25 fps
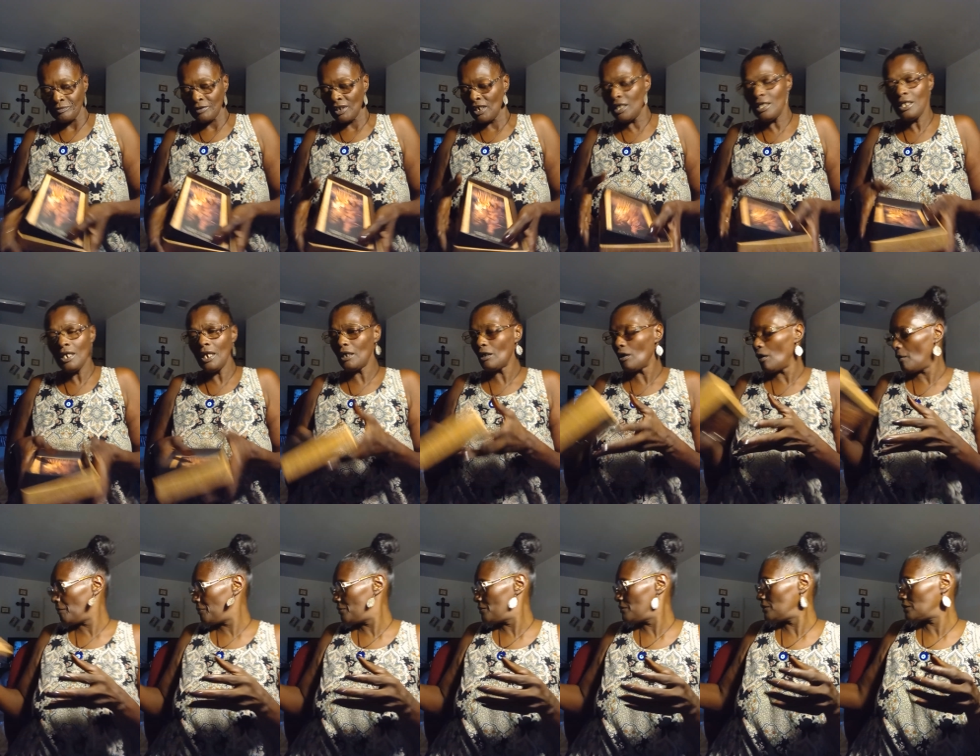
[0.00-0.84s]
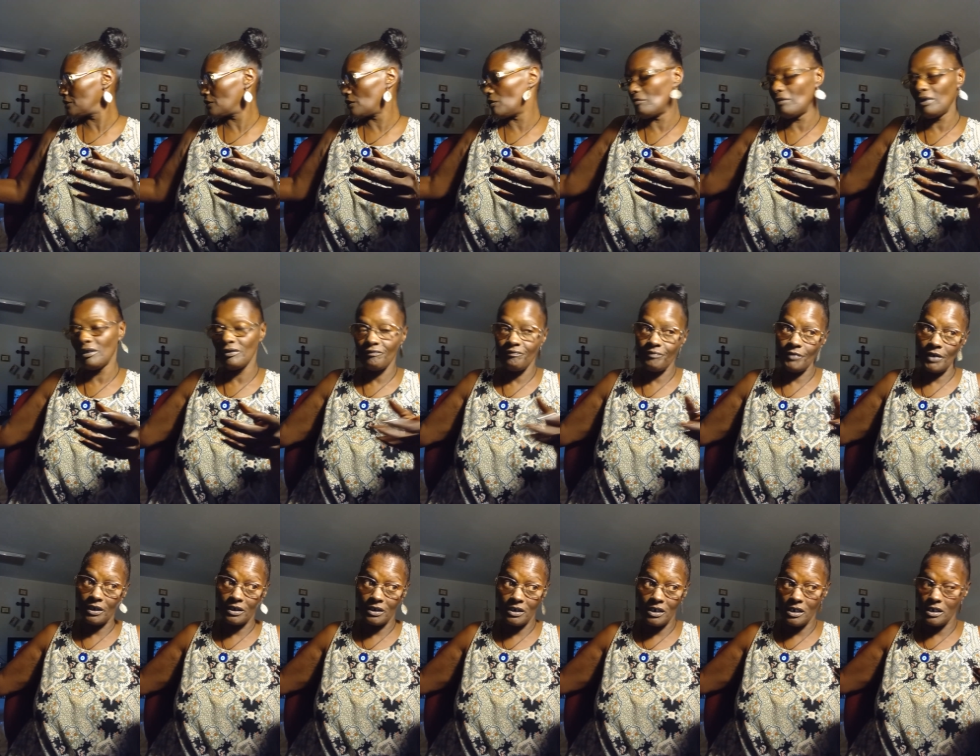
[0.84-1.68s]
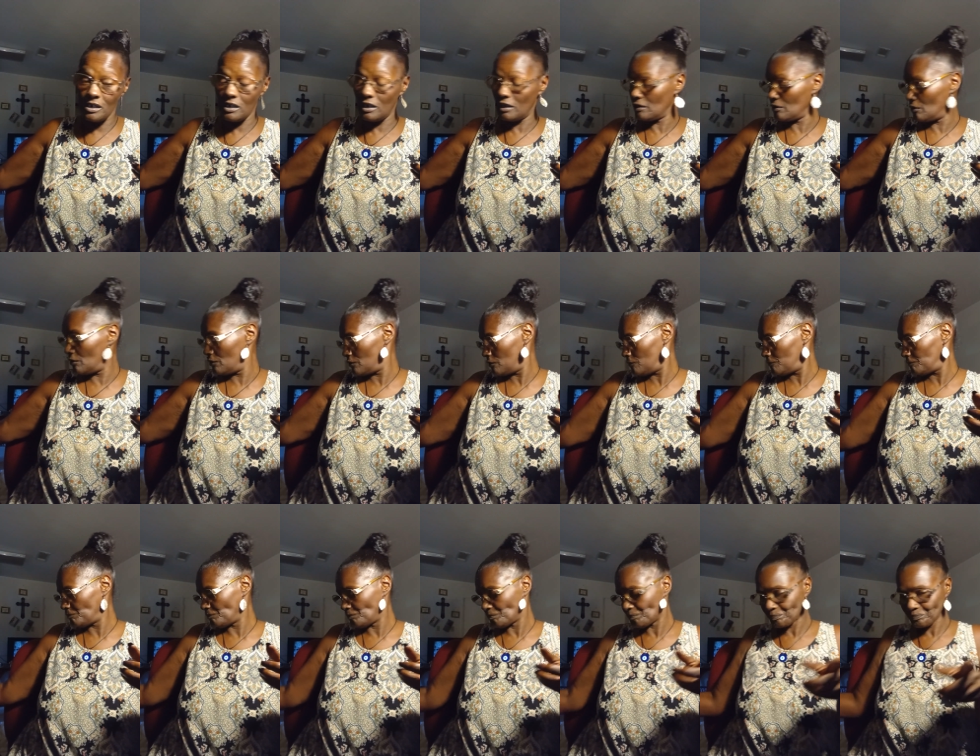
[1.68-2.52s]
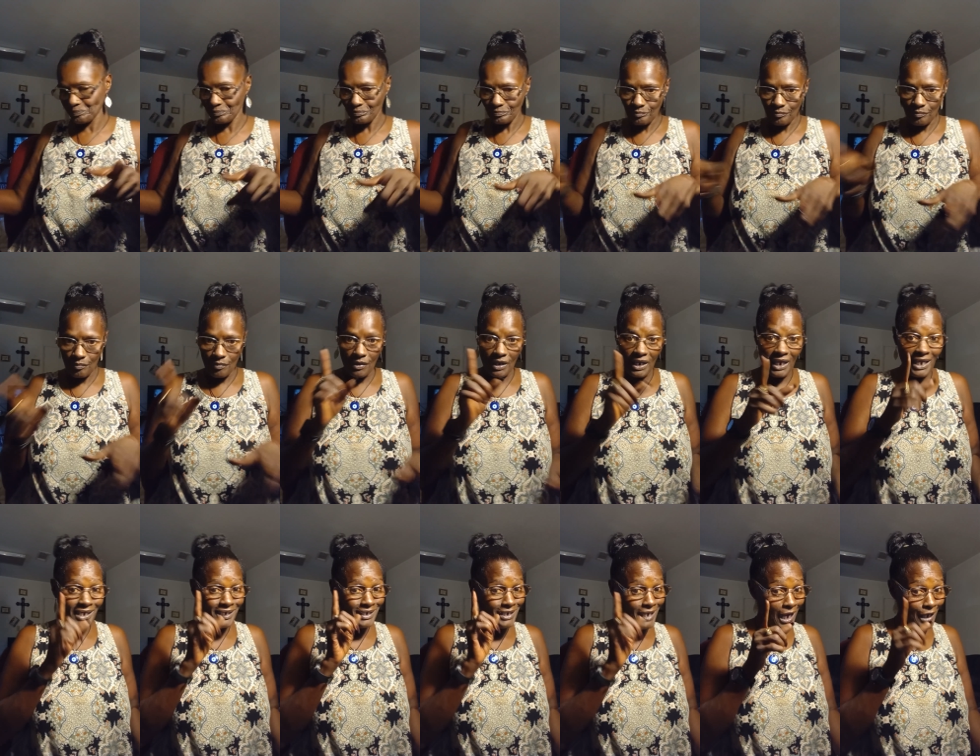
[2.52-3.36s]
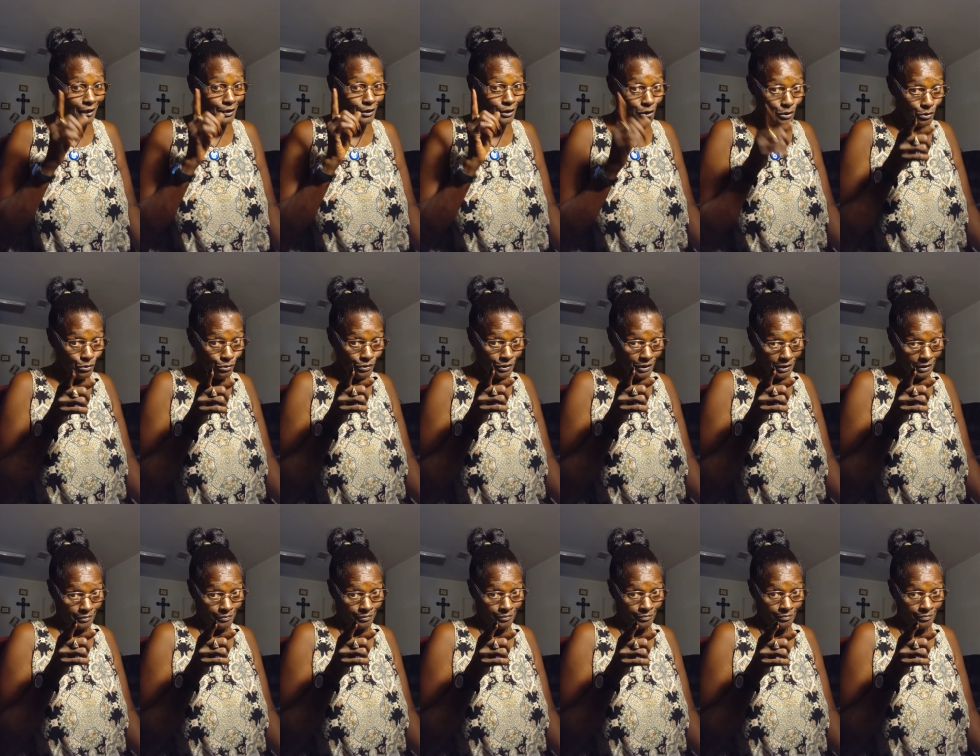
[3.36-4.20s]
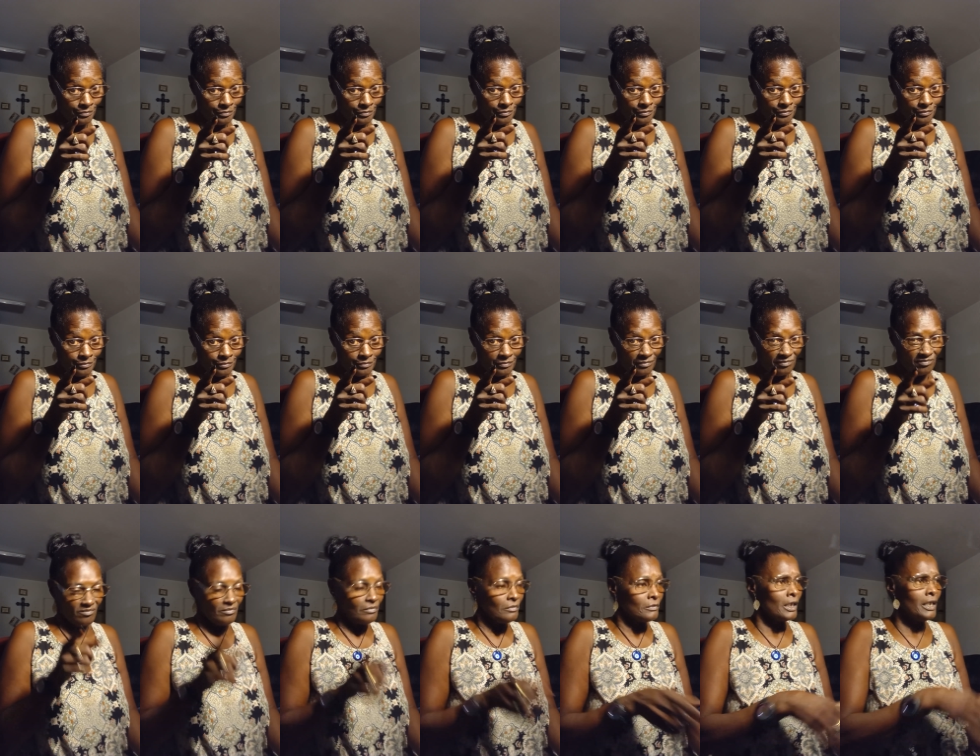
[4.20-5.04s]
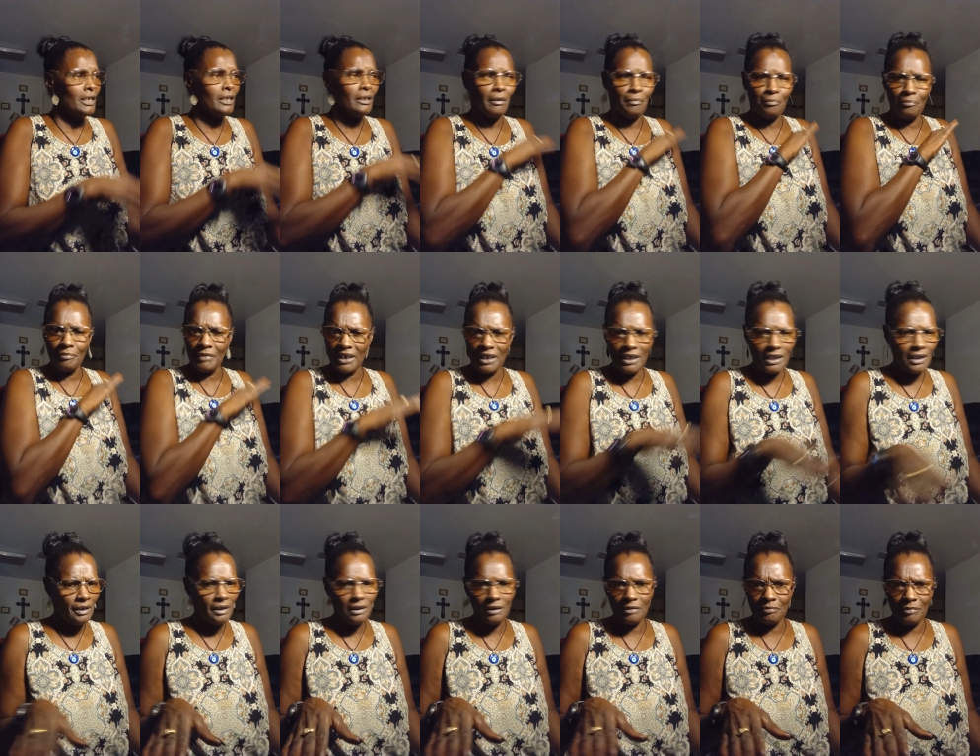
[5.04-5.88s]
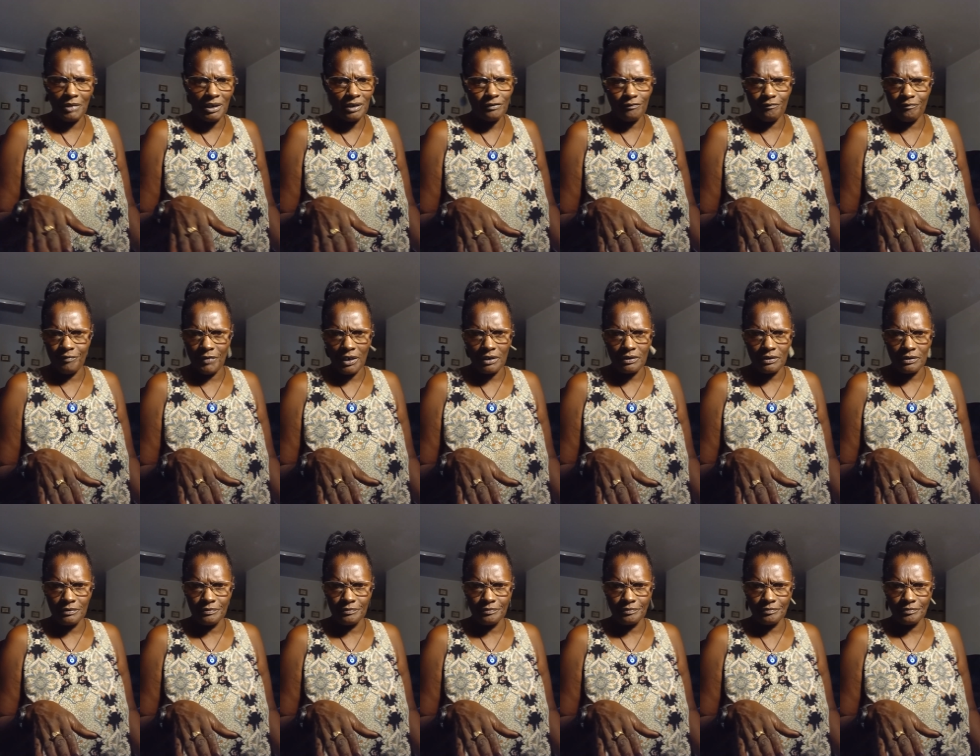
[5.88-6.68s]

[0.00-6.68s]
He ain't gonna pull no motherfucking gun on you and not use it. He a mean little motherfucker.